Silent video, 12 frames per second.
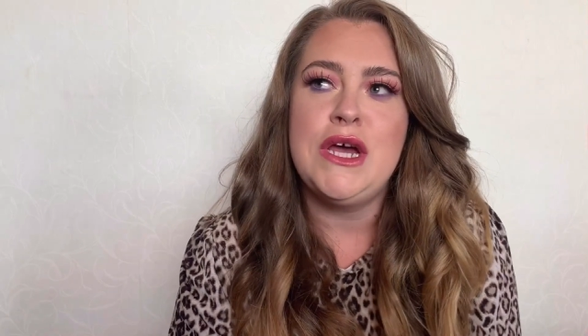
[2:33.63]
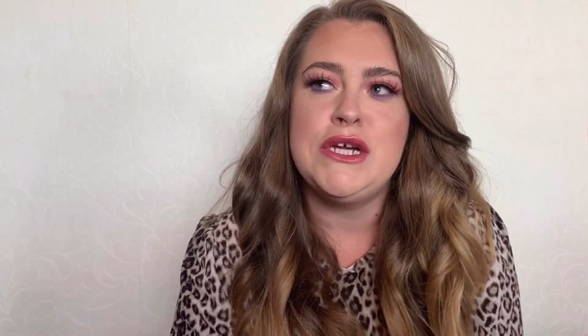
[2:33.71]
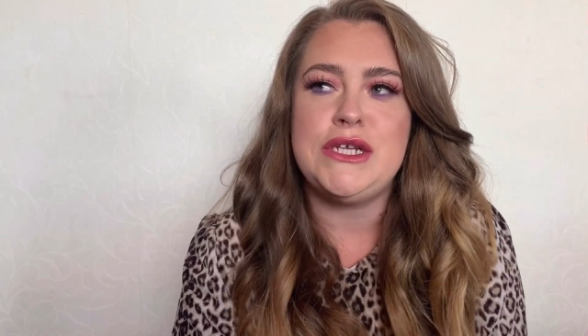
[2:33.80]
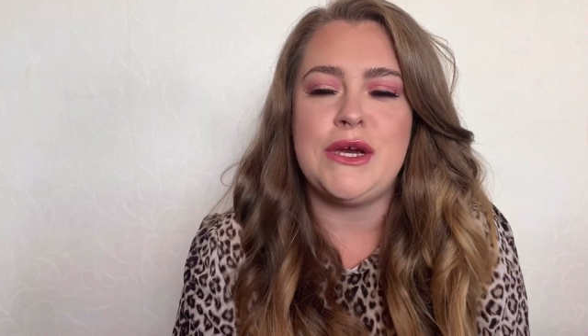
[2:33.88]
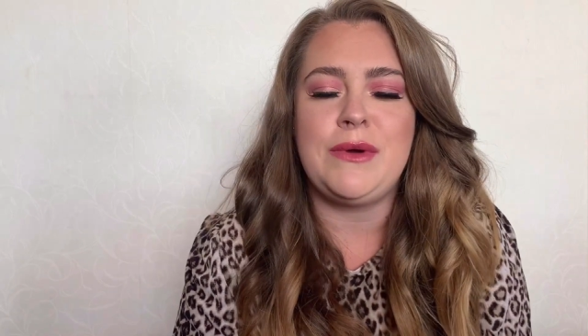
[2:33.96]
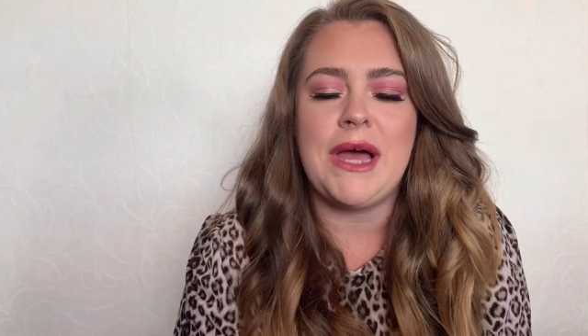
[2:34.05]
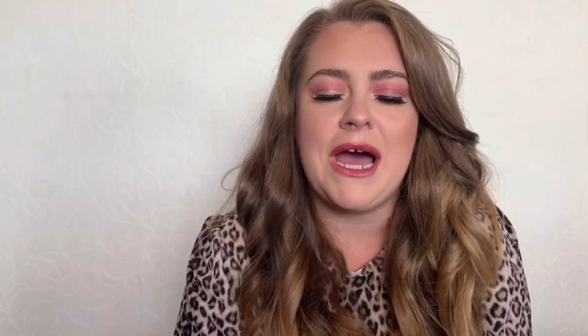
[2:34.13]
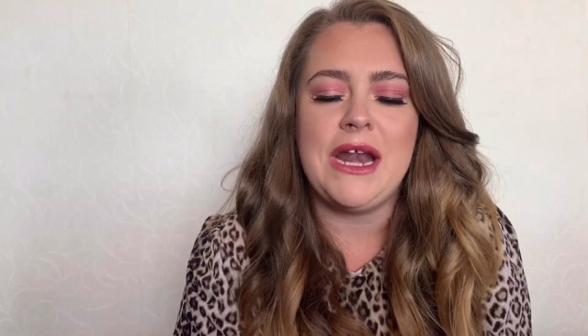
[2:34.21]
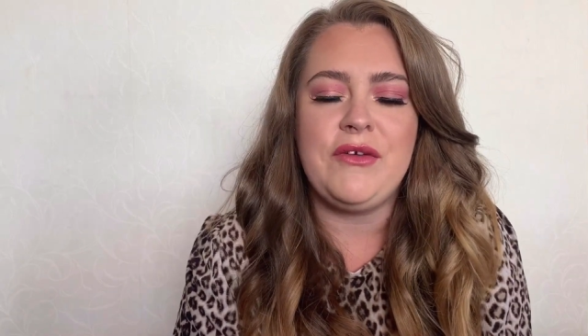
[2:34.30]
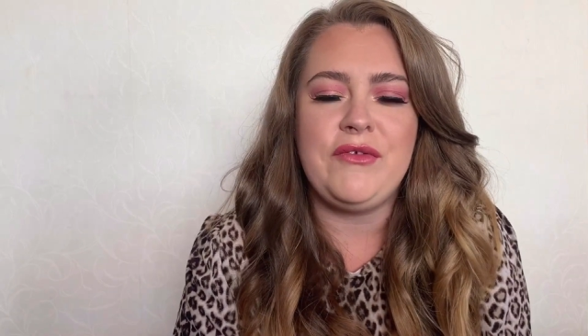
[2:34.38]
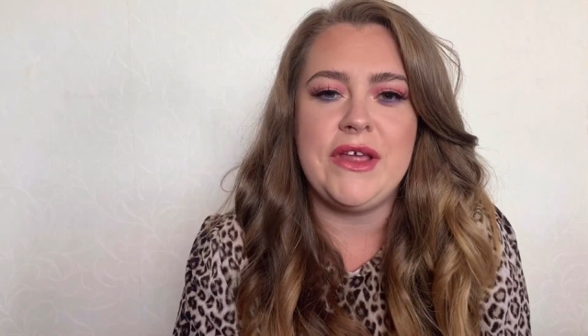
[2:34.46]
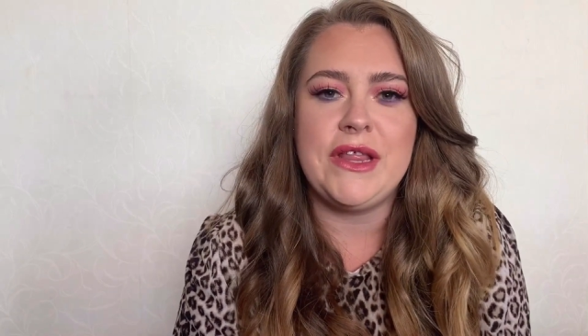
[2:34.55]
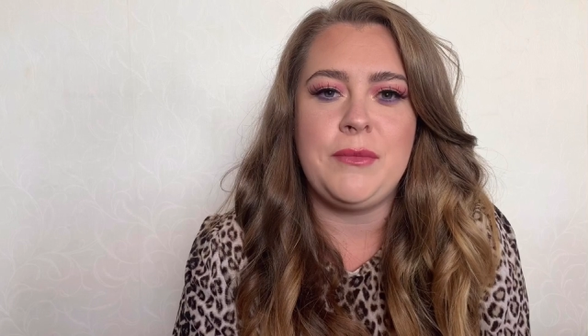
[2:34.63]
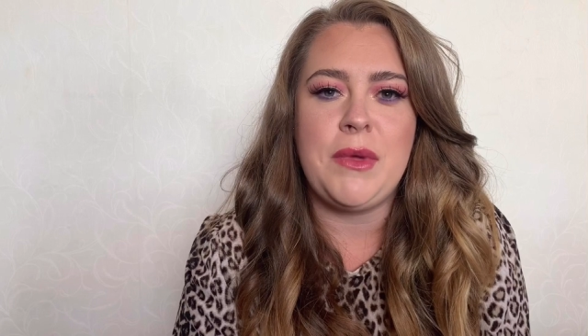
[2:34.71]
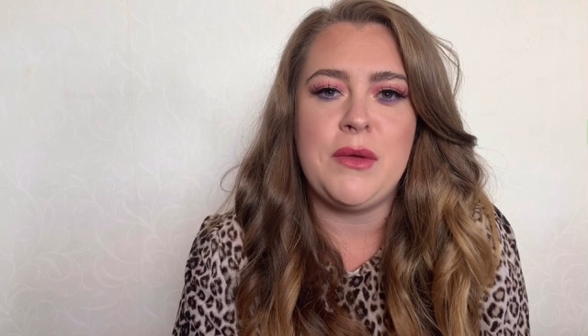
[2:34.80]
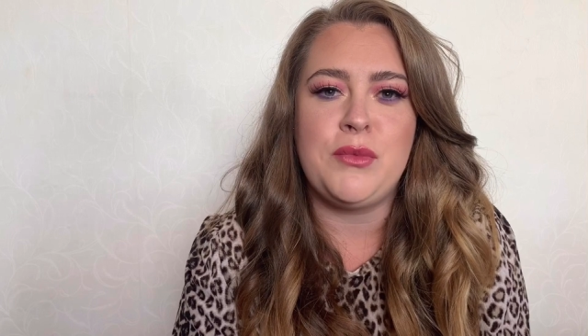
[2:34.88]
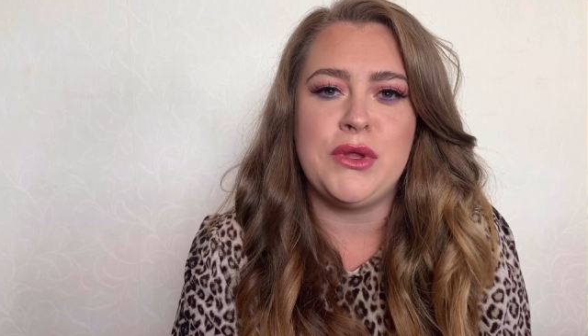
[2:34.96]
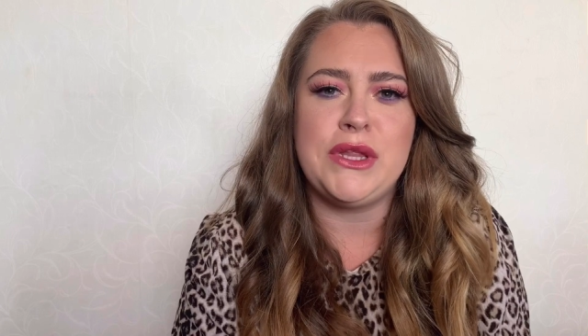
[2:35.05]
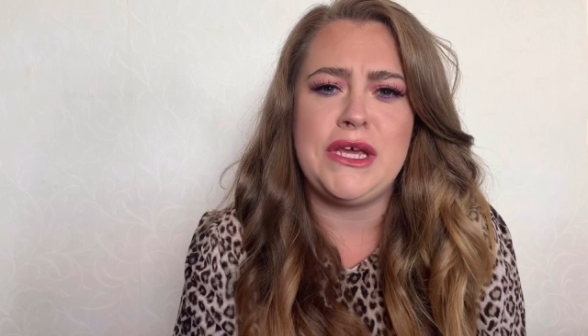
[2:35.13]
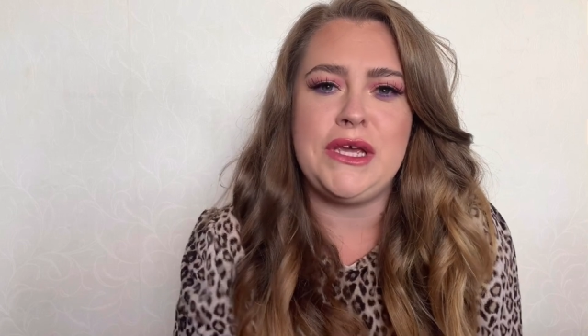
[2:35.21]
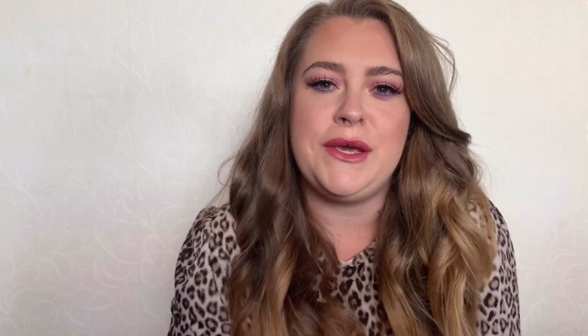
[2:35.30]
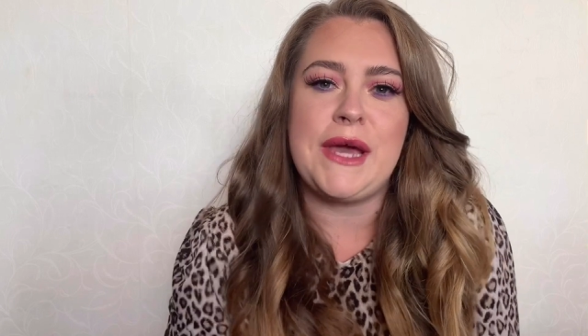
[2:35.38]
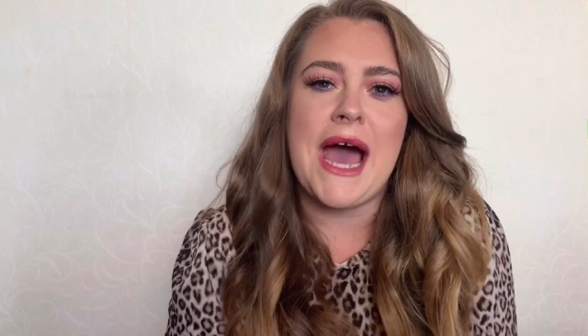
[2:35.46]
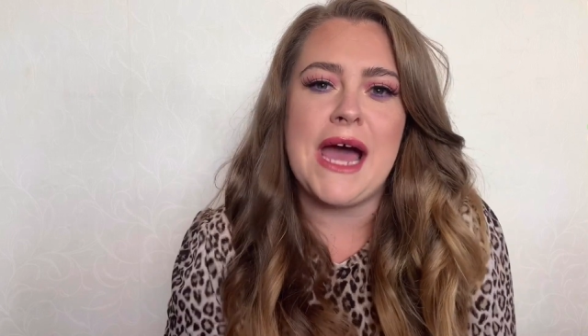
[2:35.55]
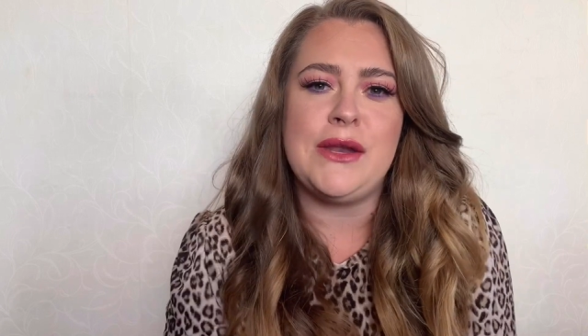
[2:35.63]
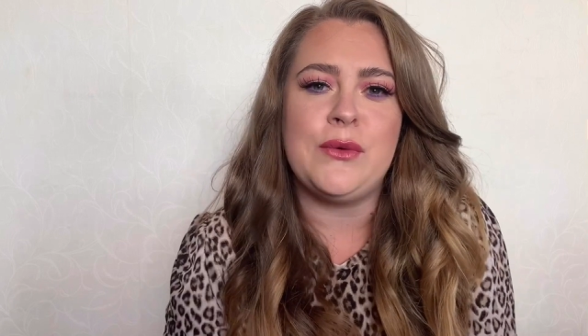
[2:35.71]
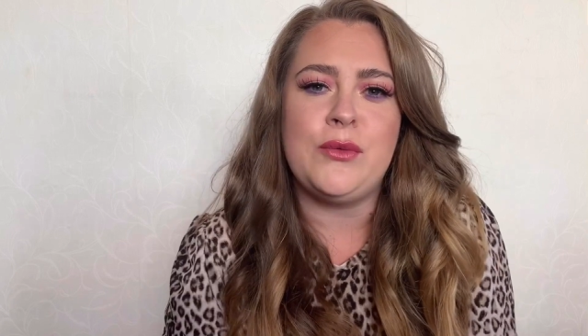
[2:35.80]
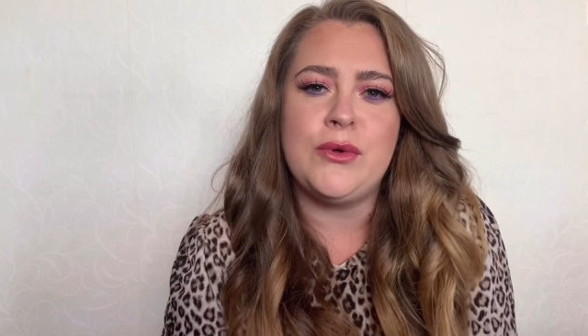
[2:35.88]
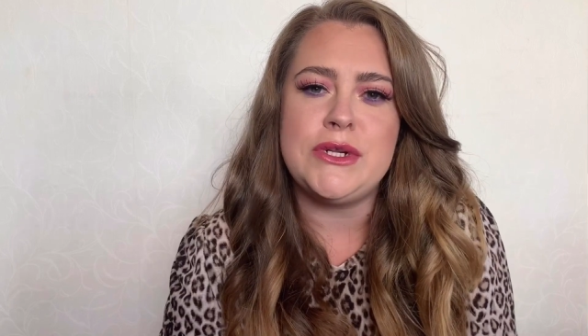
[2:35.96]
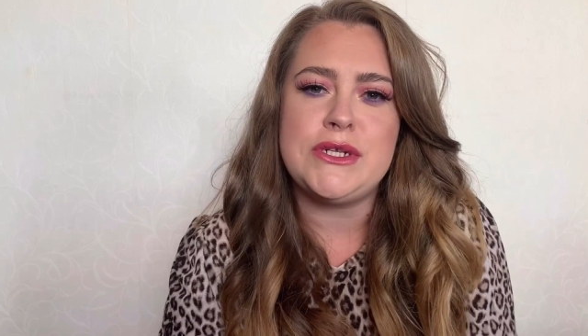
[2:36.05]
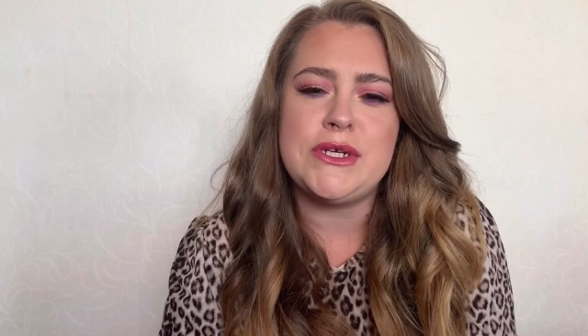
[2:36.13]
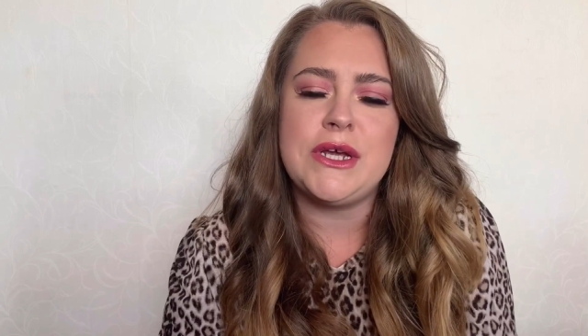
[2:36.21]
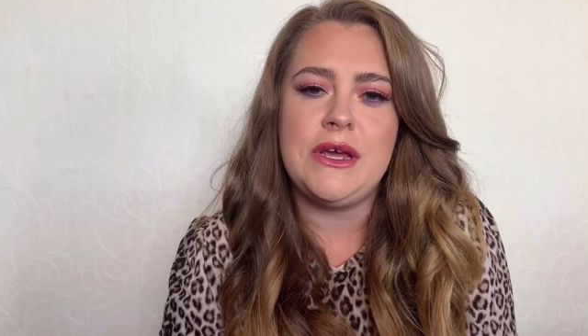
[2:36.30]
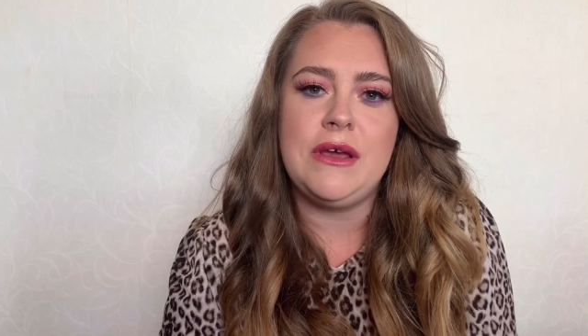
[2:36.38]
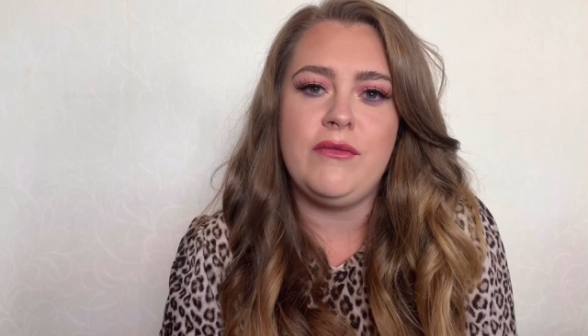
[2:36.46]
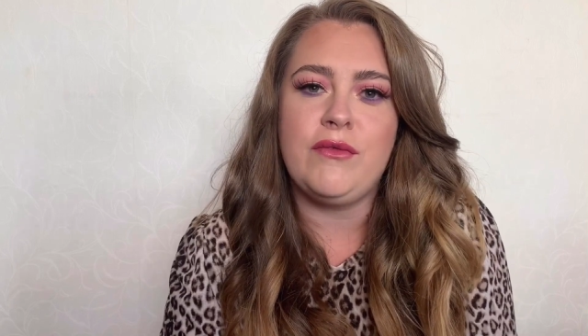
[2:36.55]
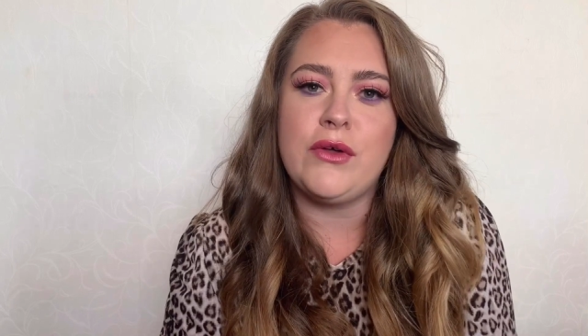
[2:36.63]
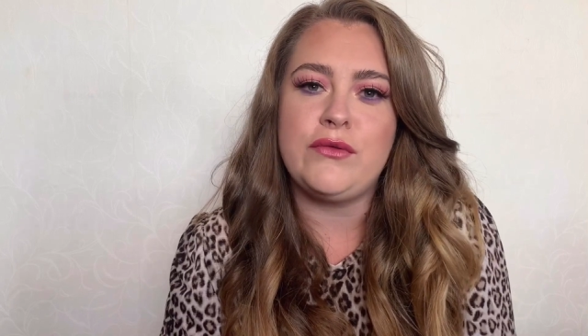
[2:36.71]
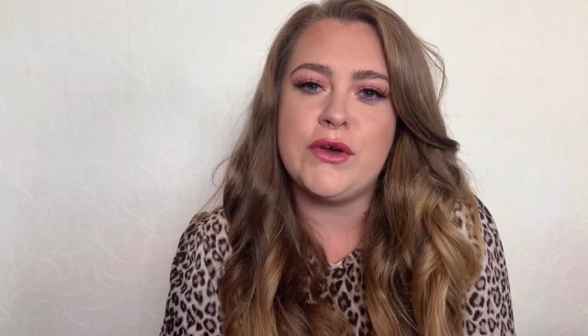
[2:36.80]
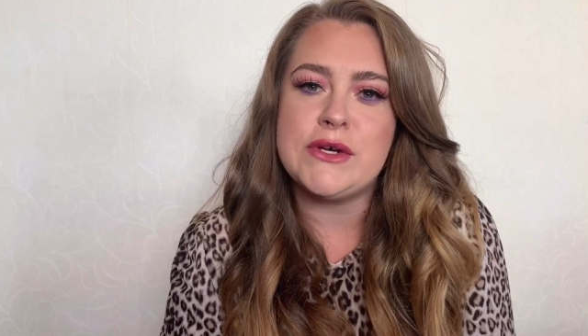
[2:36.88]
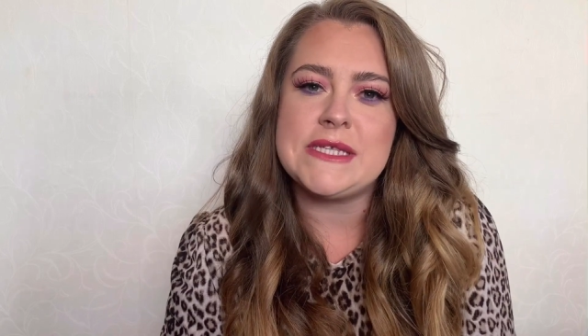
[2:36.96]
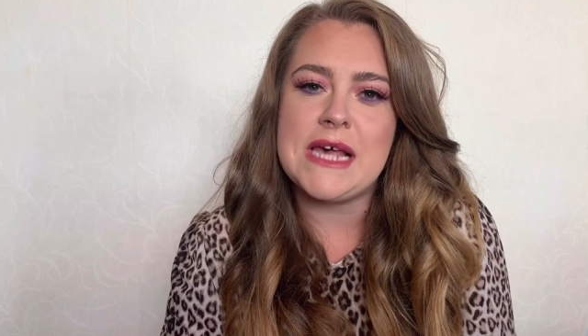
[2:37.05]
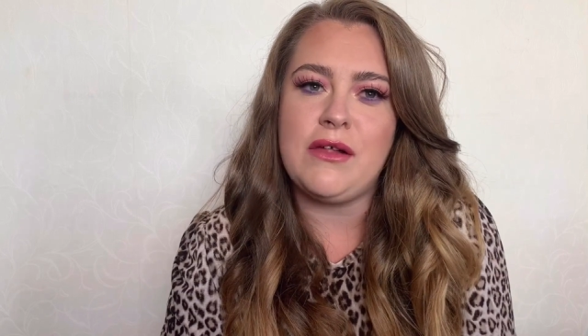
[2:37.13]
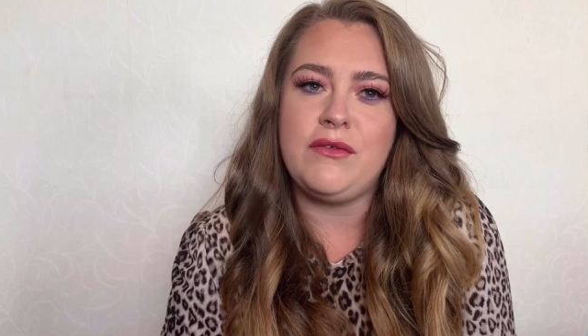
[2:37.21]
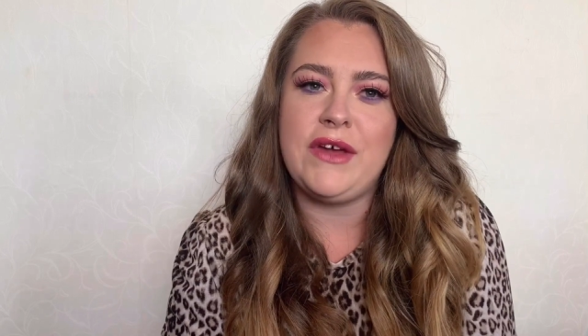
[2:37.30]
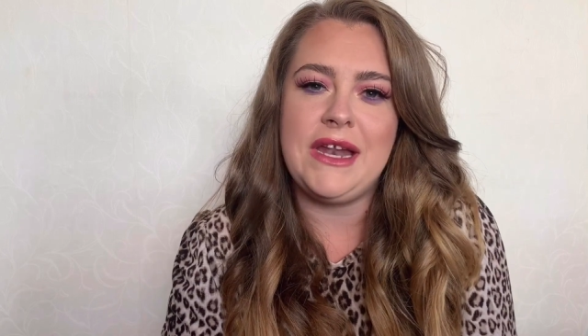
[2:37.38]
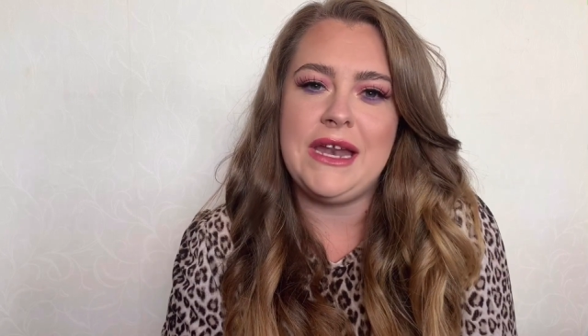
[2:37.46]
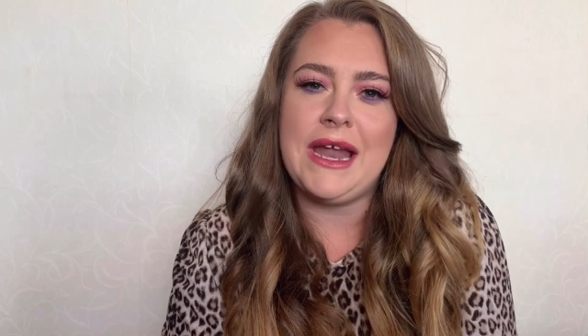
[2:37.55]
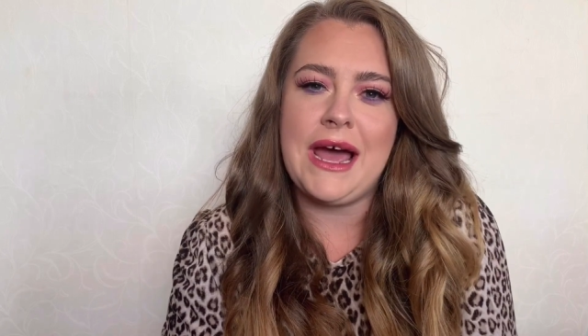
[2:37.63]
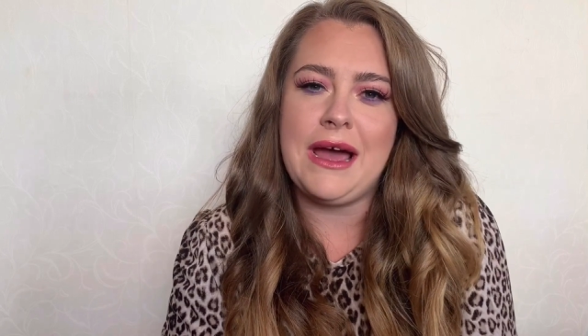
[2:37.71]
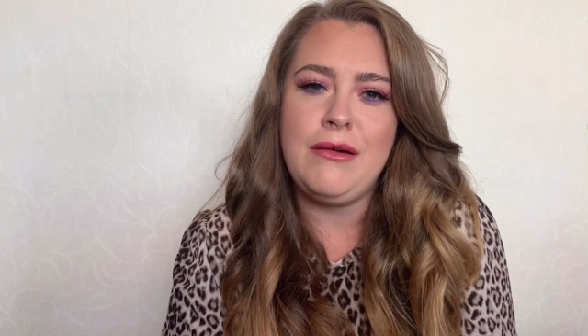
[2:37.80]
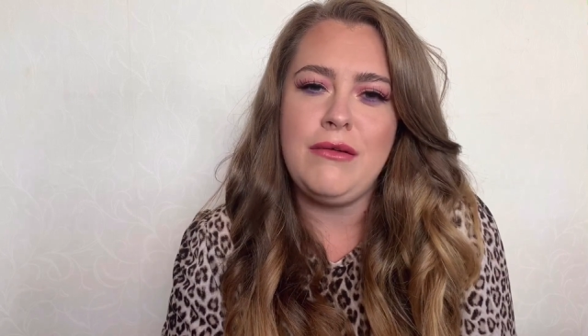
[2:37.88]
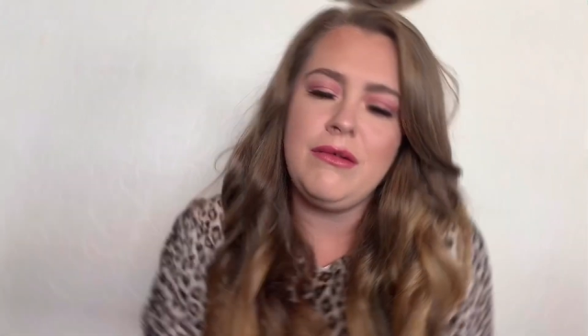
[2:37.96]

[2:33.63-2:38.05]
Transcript: don't kind of fit the people that you kind of would involve yourself in now.